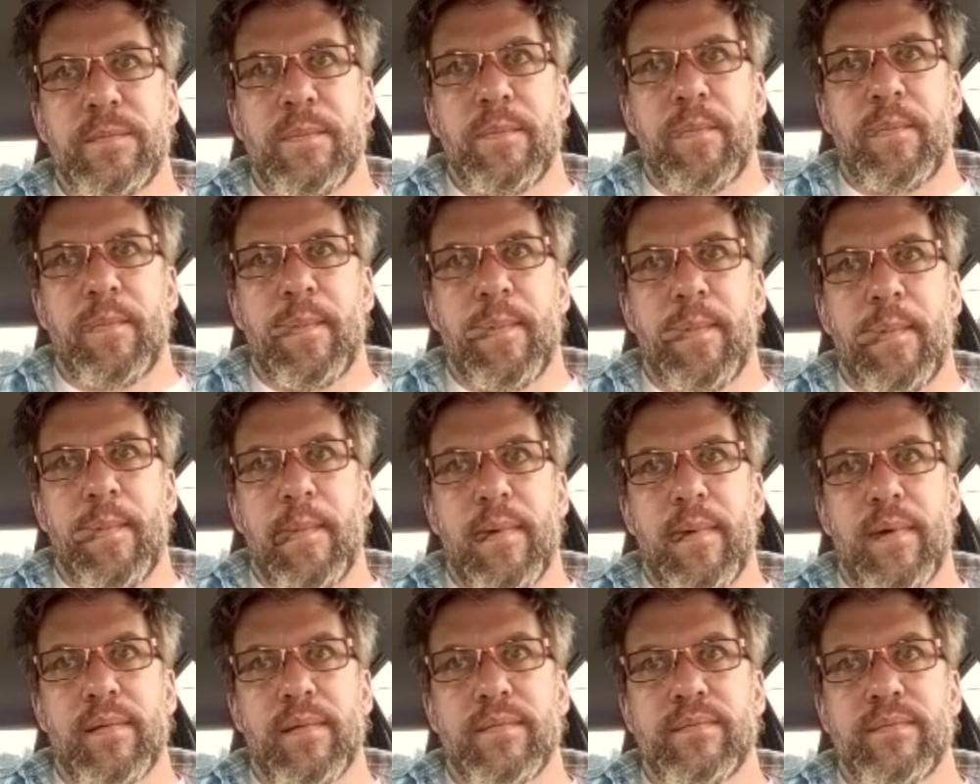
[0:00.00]
things
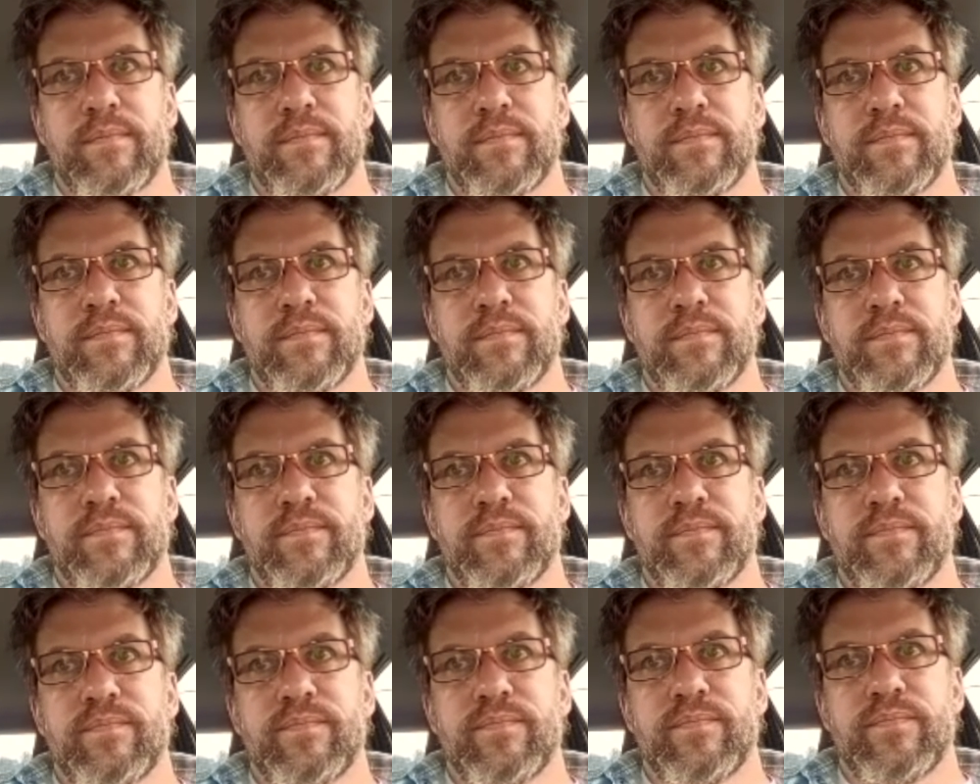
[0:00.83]
get better
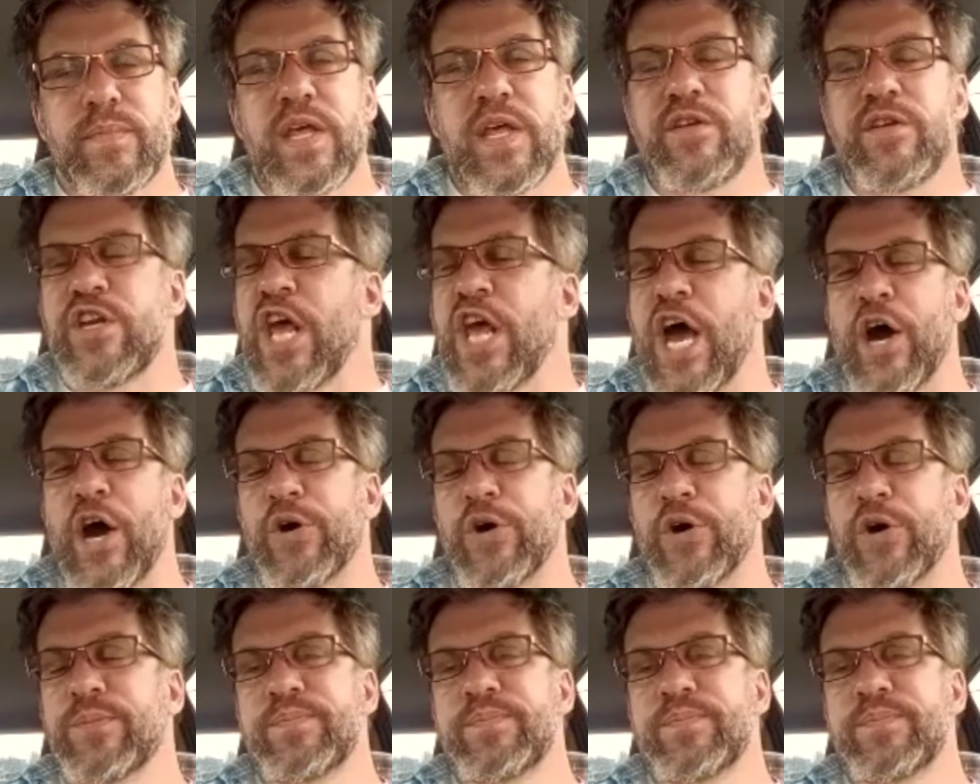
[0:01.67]
with that?